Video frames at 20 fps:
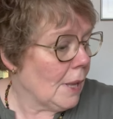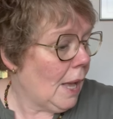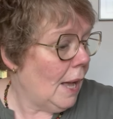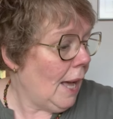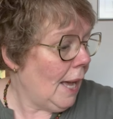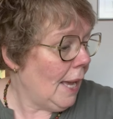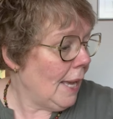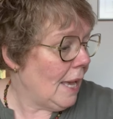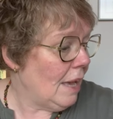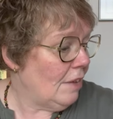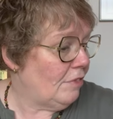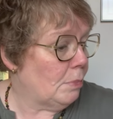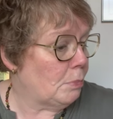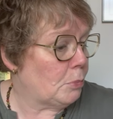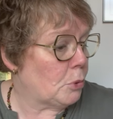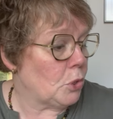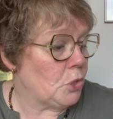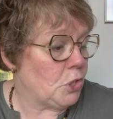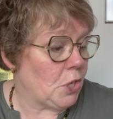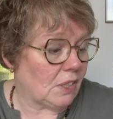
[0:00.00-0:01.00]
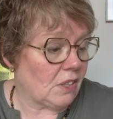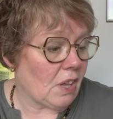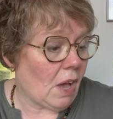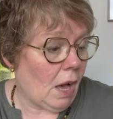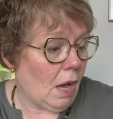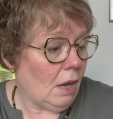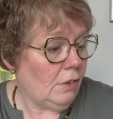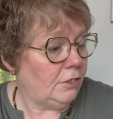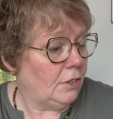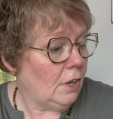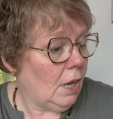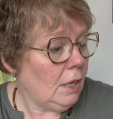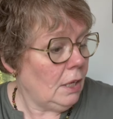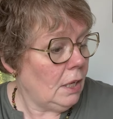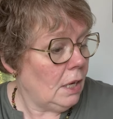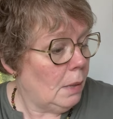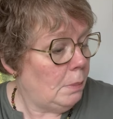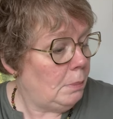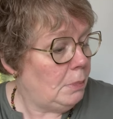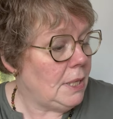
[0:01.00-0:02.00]
I have a project half
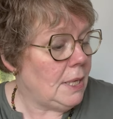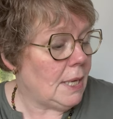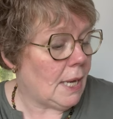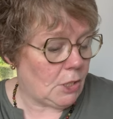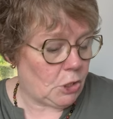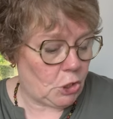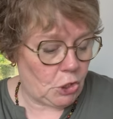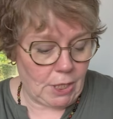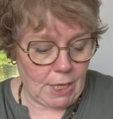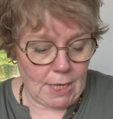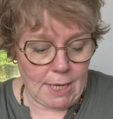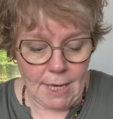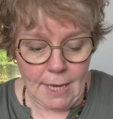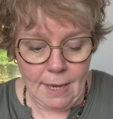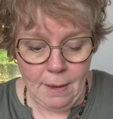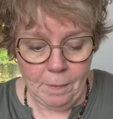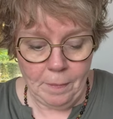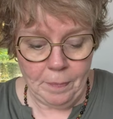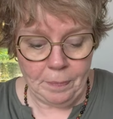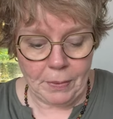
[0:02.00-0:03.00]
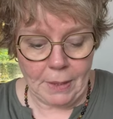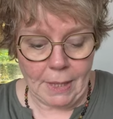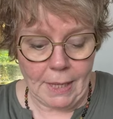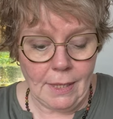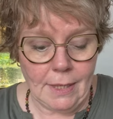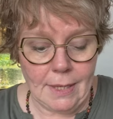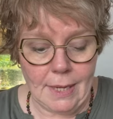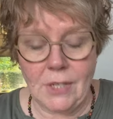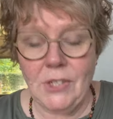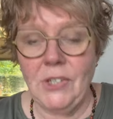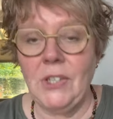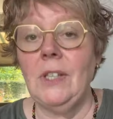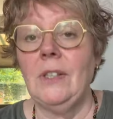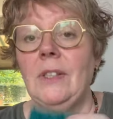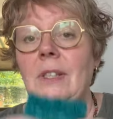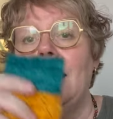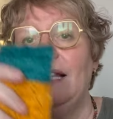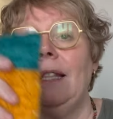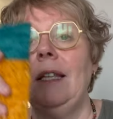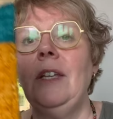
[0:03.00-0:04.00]
done, a PhD, and
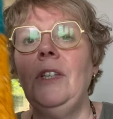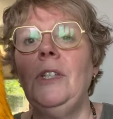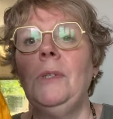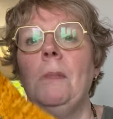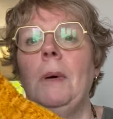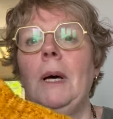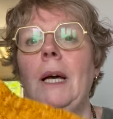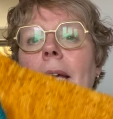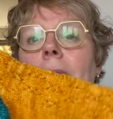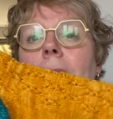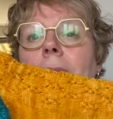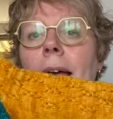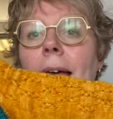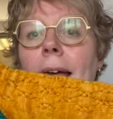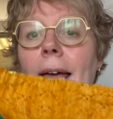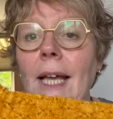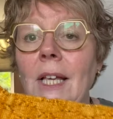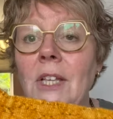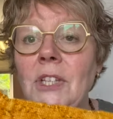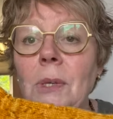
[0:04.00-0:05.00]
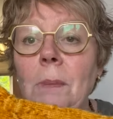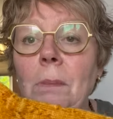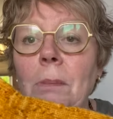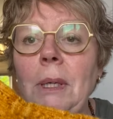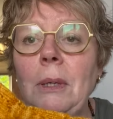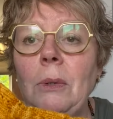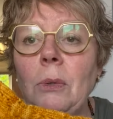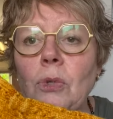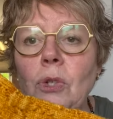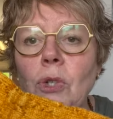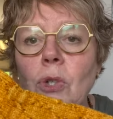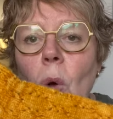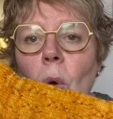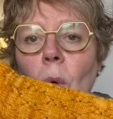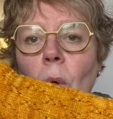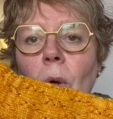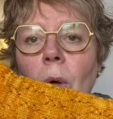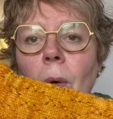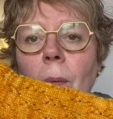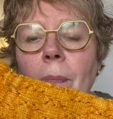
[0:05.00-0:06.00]
that is my Hexa
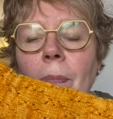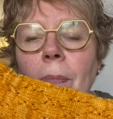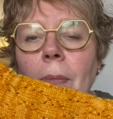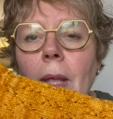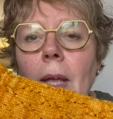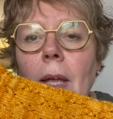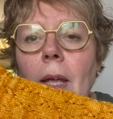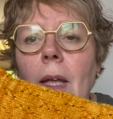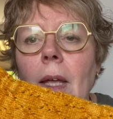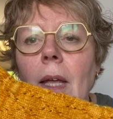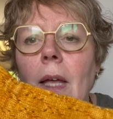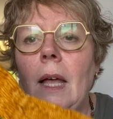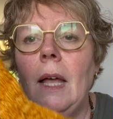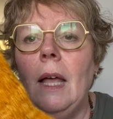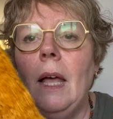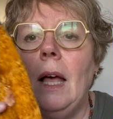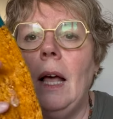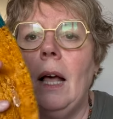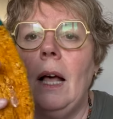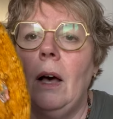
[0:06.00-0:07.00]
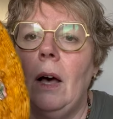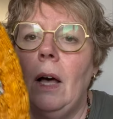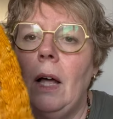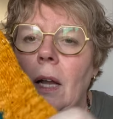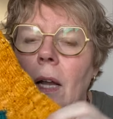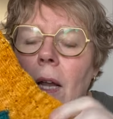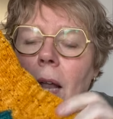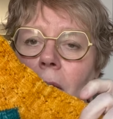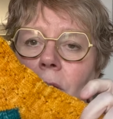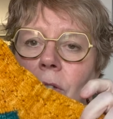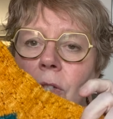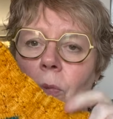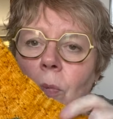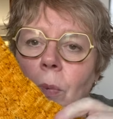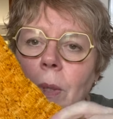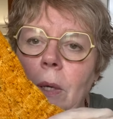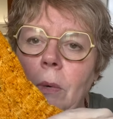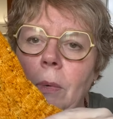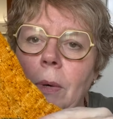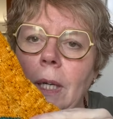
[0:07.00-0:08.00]
Sock. Last
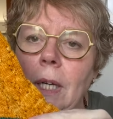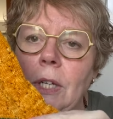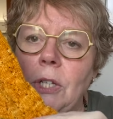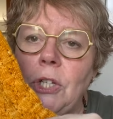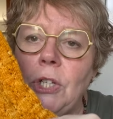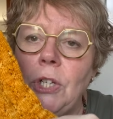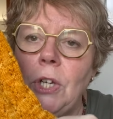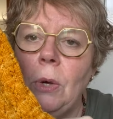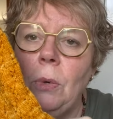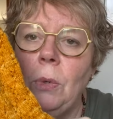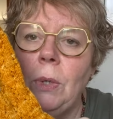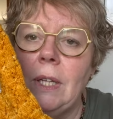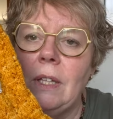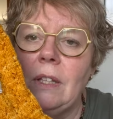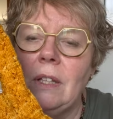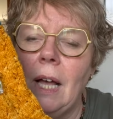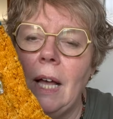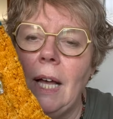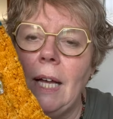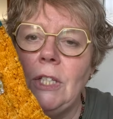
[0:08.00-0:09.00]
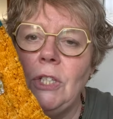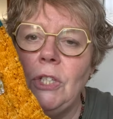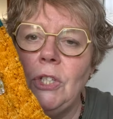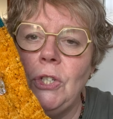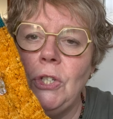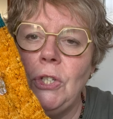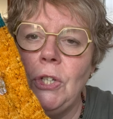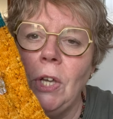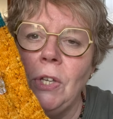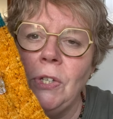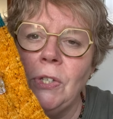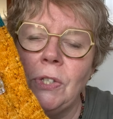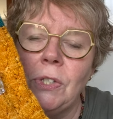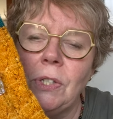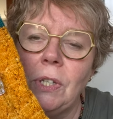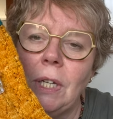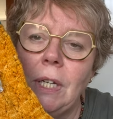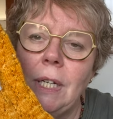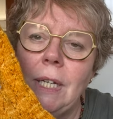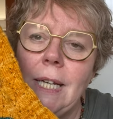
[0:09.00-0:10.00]
week when I showed it, I
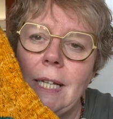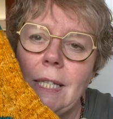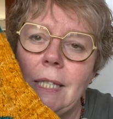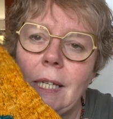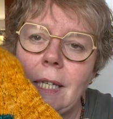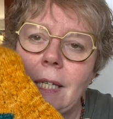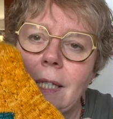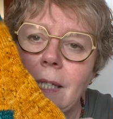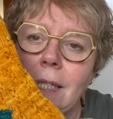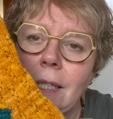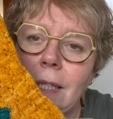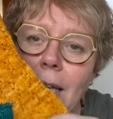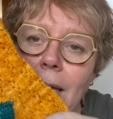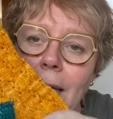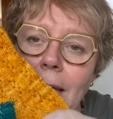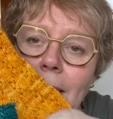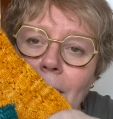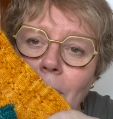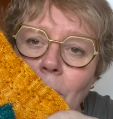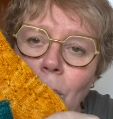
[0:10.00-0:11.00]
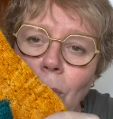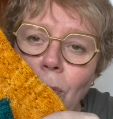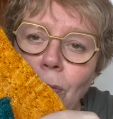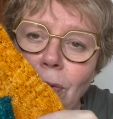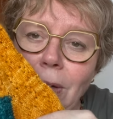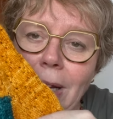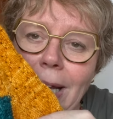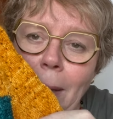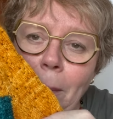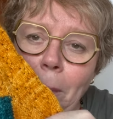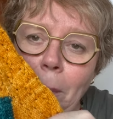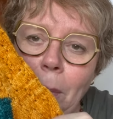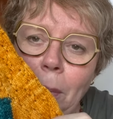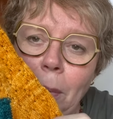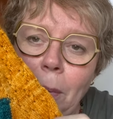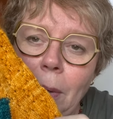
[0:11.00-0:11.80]
just knitted the heel flap